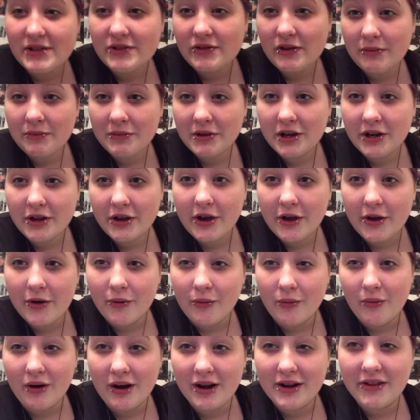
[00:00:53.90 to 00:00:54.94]
So I'm gonna go
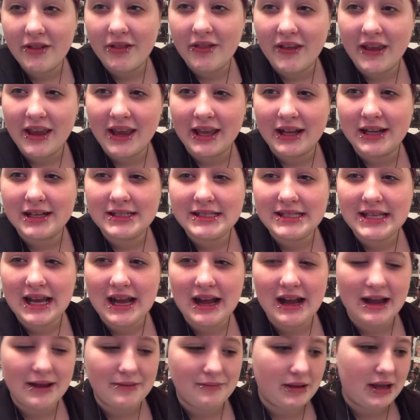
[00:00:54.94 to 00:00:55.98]
one thing at a
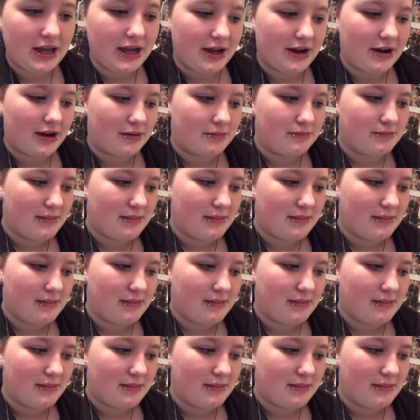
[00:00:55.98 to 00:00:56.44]
time here.